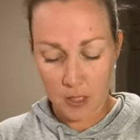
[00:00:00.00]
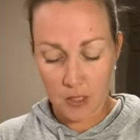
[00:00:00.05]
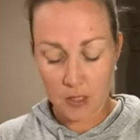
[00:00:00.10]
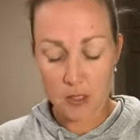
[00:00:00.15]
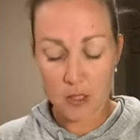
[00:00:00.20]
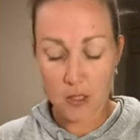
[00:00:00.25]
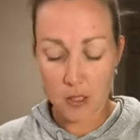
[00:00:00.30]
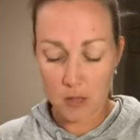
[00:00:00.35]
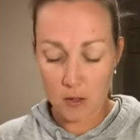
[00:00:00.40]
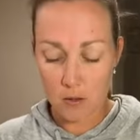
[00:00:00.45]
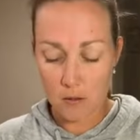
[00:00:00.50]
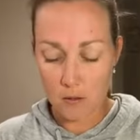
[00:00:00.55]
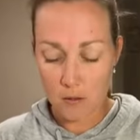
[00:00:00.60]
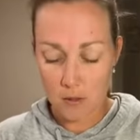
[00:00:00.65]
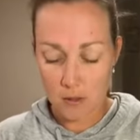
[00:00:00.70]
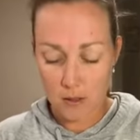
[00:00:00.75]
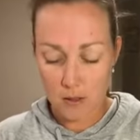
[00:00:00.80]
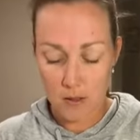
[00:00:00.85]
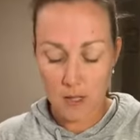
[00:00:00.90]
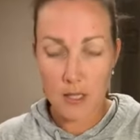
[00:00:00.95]
So
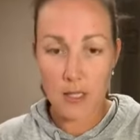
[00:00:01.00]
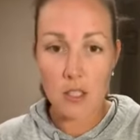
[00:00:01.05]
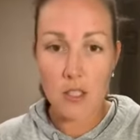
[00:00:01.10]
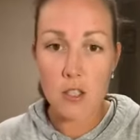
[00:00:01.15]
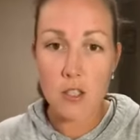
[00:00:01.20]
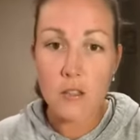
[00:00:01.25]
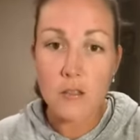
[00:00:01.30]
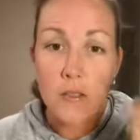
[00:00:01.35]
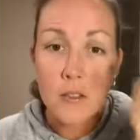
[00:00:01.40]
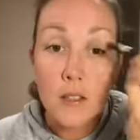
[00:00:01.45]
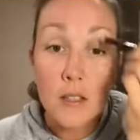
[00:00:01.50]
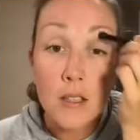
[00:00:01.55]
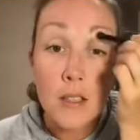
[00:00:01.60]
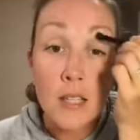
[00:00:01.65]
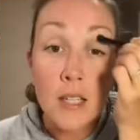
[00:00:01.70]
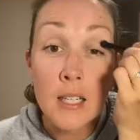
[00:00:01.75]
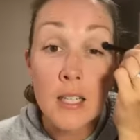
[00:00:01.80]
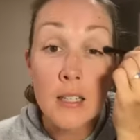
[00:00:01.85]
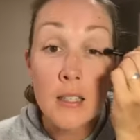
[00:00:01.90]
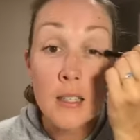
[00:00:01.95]
that's just very
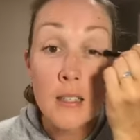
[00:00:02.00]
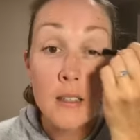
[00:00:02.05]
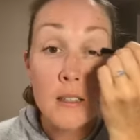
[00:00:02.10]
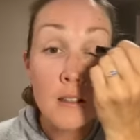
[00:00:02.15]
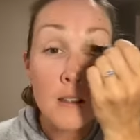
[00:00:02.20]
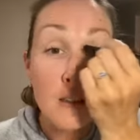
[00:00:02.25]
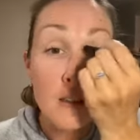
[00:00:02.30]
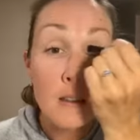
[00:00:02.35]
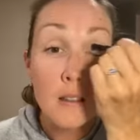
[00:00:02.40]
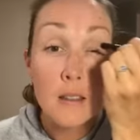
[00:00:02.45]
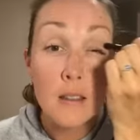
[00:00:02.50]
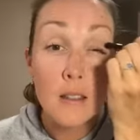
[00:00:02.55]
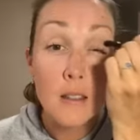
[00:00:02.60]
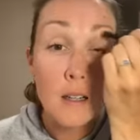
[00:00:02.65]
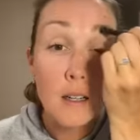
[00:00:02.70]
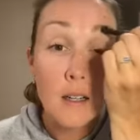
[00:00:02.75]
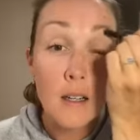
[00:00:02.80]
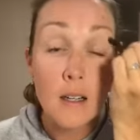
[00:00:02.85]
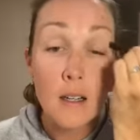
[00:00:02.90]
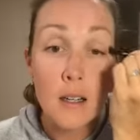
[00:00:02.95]
light
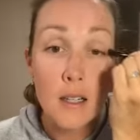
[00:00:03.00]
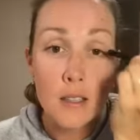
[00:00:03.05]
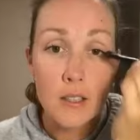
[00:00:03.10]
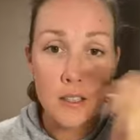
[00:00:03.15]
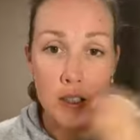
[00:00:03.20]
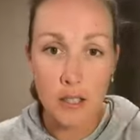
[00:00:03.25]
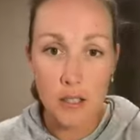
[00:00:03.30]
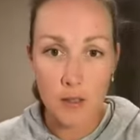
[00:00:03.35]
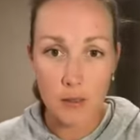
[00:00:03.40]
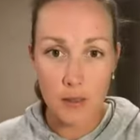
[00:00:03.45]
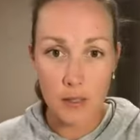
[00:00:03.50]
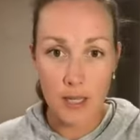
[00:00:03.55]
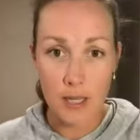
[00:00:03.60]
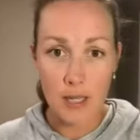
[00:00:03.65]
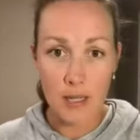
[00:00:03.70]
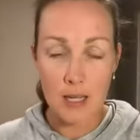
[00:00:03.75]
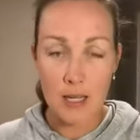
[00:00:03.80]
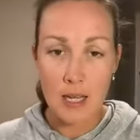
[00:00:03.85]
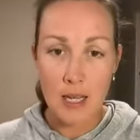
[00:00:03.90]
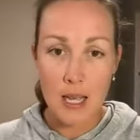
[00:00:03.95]
eyeshadow
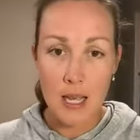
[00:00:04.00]
again.